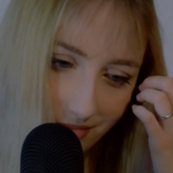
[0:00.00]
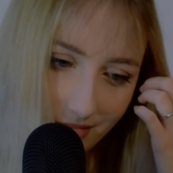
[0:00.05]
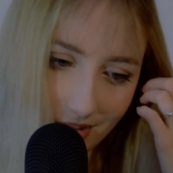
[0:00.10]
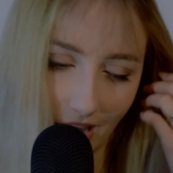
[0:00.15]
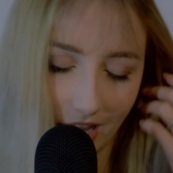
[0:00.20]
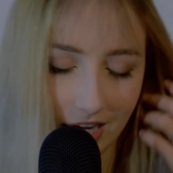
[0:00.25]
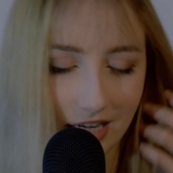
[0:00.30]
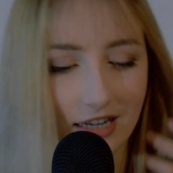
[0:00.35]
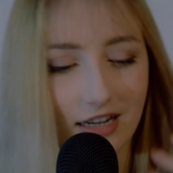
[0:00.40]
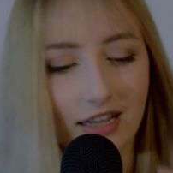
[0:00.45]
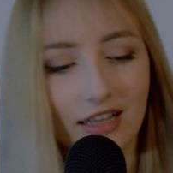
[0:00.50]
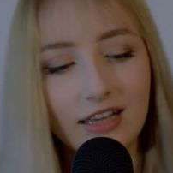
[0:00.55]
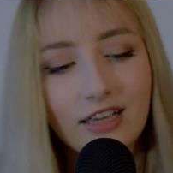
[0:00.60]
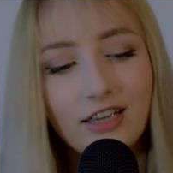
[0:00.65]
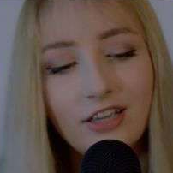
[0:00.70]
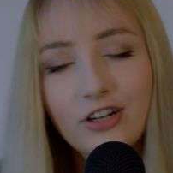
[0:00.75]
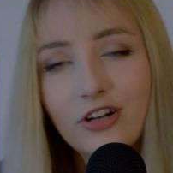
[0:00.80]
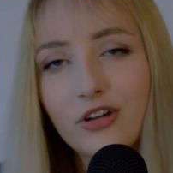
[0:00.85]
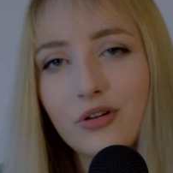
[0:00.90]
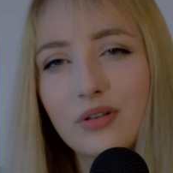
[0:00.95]
Kind of
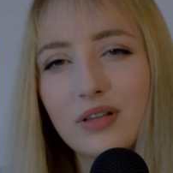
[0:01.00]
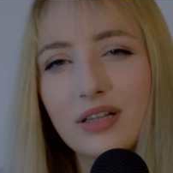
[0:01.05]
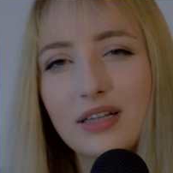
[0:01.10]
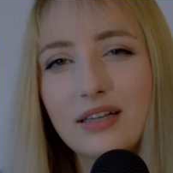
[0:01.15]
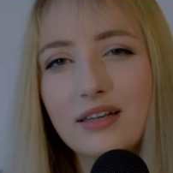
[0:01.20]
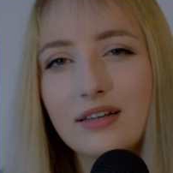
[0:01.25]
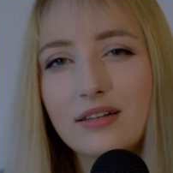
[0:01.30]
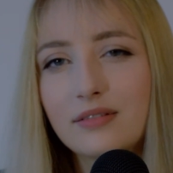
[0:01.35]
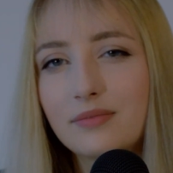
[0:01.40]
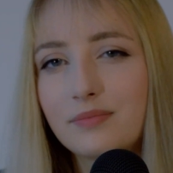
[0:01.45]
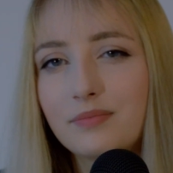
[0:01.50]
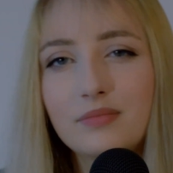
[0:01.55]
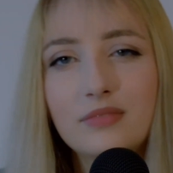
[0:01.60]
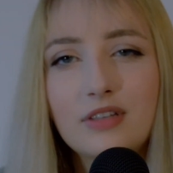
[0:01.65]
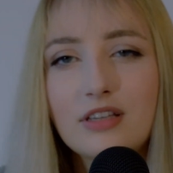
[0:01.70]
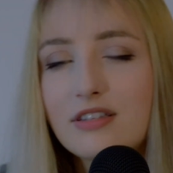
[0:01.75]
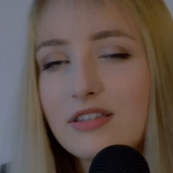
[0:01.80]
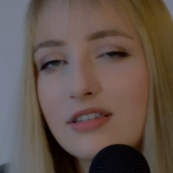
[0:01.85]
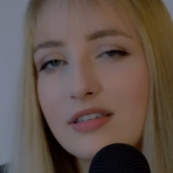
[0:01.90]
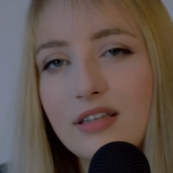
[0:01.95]
like, you know, like,
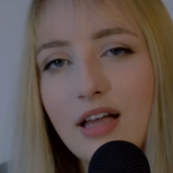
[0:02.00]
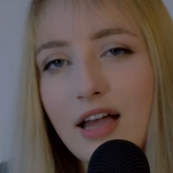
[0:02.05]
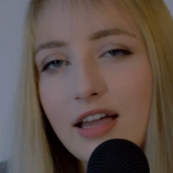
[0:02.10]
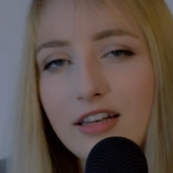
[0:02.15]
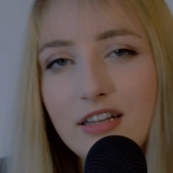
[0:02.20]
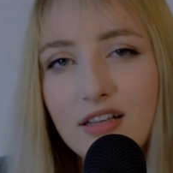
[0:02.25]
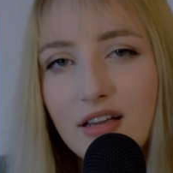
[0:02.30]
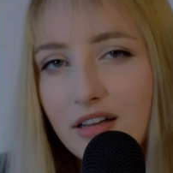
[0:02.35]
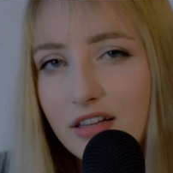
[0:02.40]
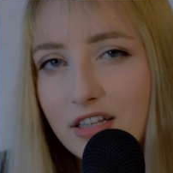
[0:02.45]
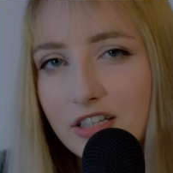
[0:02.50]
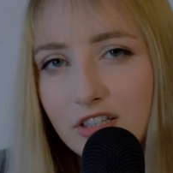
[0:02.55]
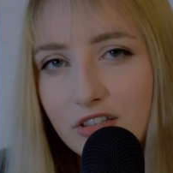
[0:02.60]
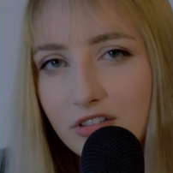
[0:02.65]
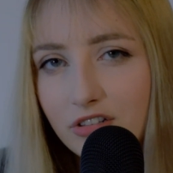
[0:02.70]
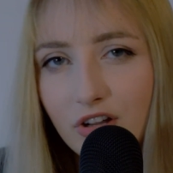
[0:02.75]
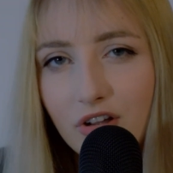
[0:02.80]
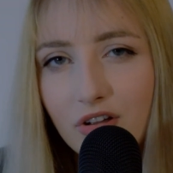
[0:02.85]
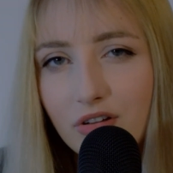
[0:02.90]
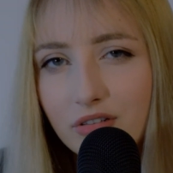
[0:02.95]
this idea is
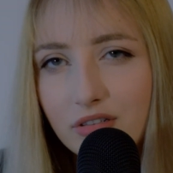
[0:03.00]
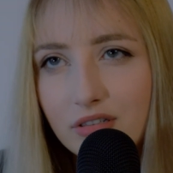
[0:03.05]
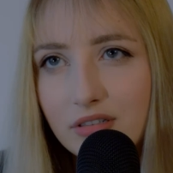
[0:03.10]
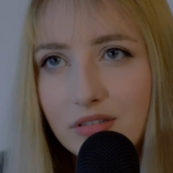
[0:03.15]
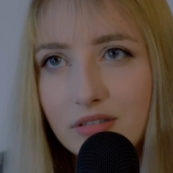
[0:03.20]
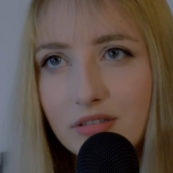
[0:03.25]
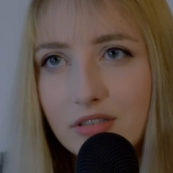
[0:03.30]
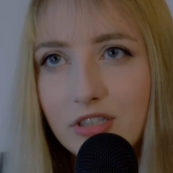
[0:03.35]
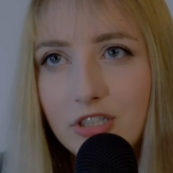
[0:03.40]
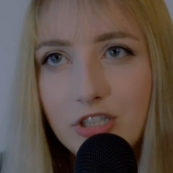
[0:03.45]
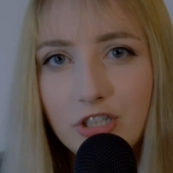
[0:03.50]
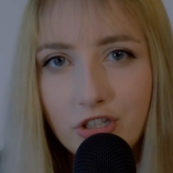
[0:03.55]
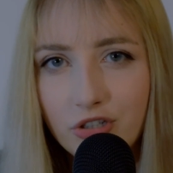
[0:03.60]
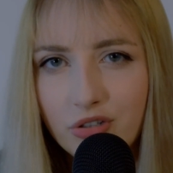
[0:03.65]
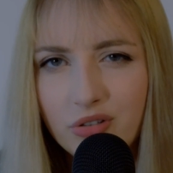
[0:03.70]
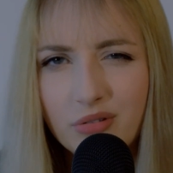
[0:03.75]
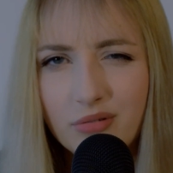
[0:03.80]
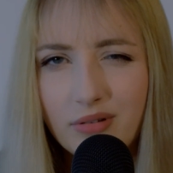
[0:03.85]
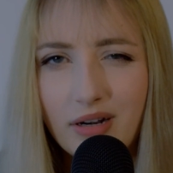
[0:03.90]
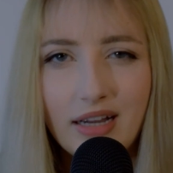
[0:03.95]
not
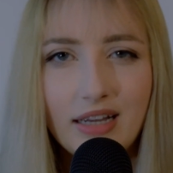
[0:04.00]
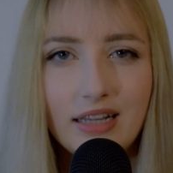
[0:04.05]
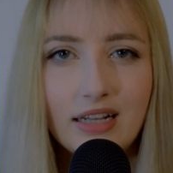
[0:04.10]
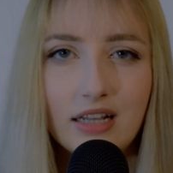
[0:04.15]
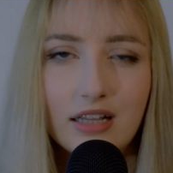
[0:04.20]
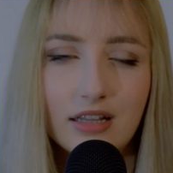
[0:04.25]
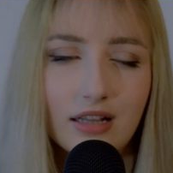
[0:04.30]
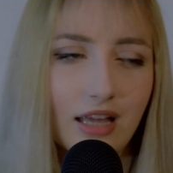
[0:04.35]
new, right?